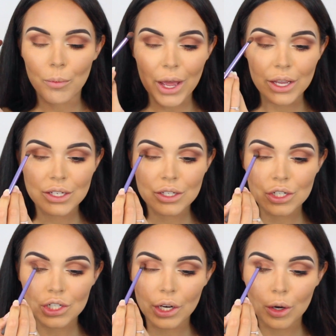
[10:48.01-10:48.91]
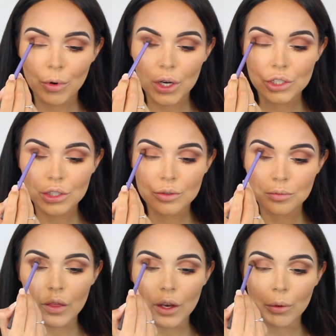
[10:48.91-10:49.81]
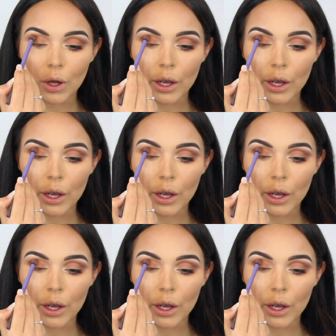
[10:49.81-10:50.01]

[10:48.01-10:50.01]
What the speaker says: base shadow brush, and then I'm